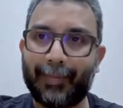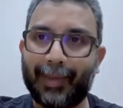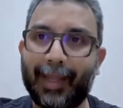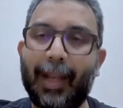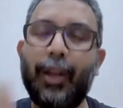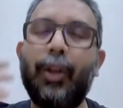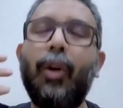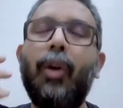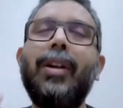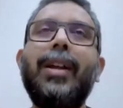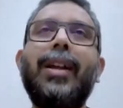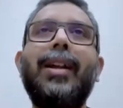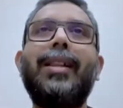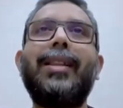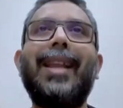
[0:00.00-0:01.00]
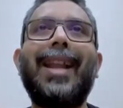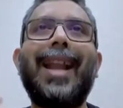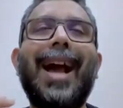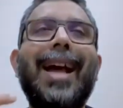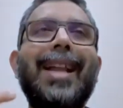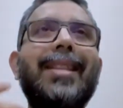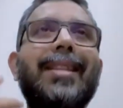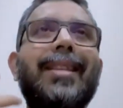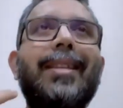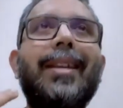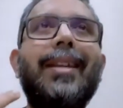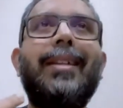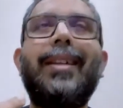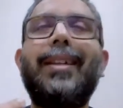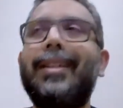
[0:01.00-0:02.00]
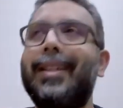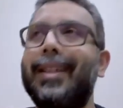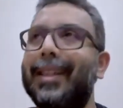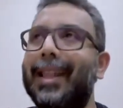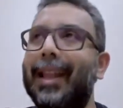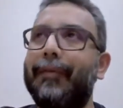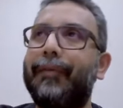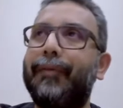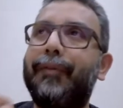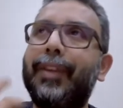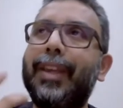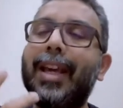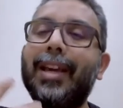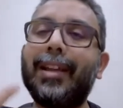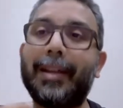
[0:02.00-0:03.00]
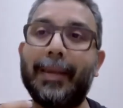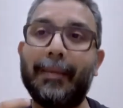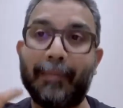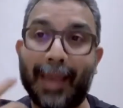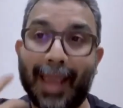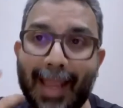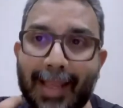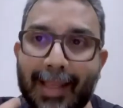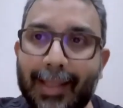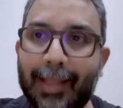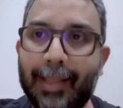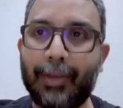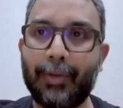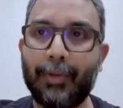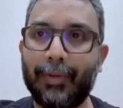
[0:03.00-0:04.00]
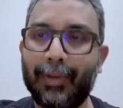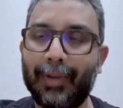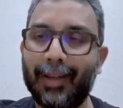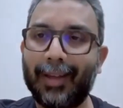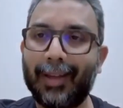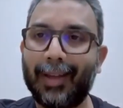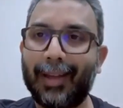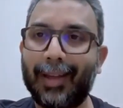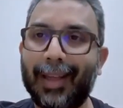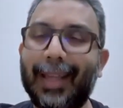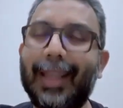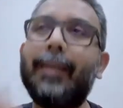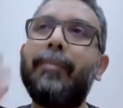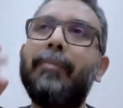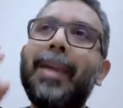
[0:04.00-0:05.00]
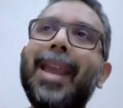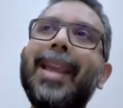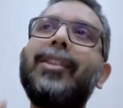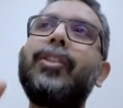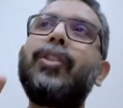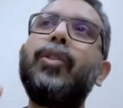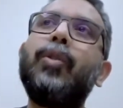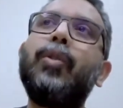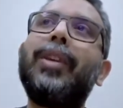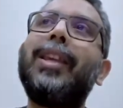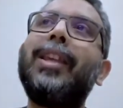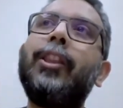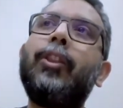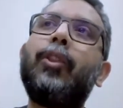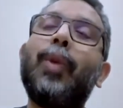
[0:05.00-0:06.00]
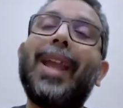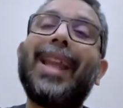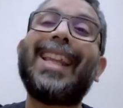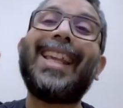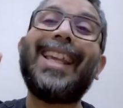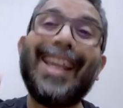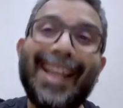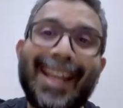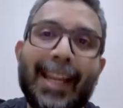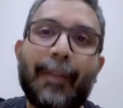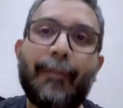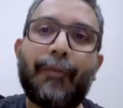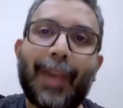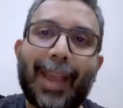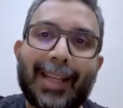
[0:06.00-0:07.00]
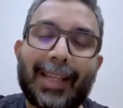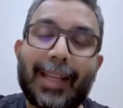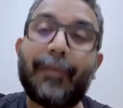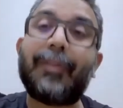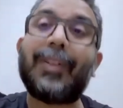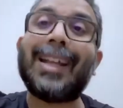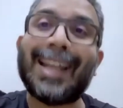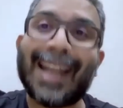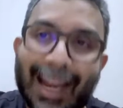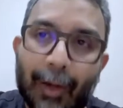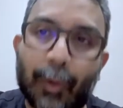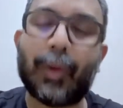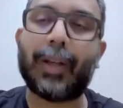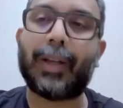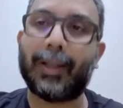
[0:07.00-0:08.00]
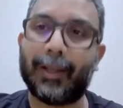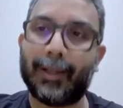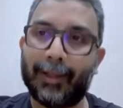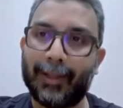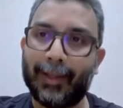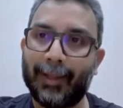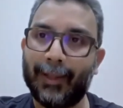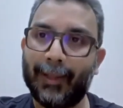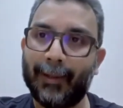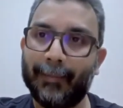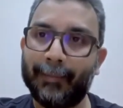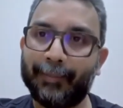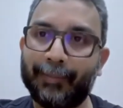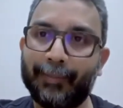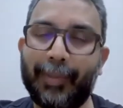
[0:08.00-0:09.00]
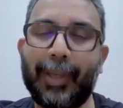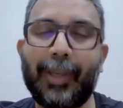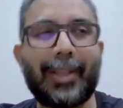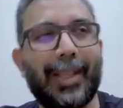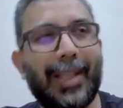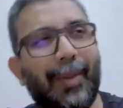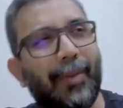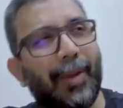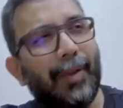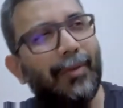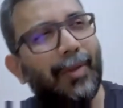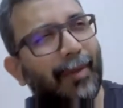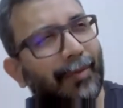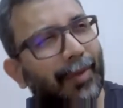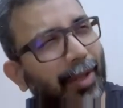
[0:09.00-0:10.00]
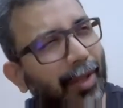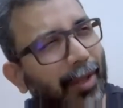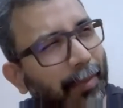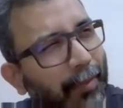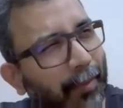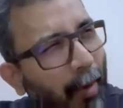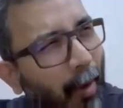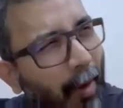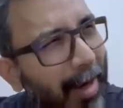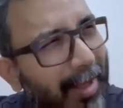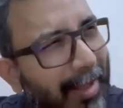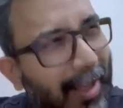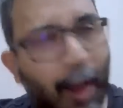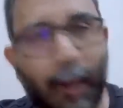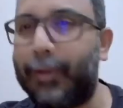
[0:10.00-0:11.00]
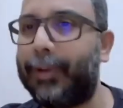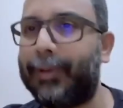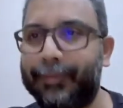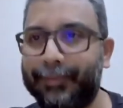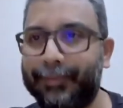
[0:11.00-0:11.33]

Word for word: the longer that uncertainty, that fear remains in you, it makes you into an ineffective networker. Because even if you have the smallest doubt,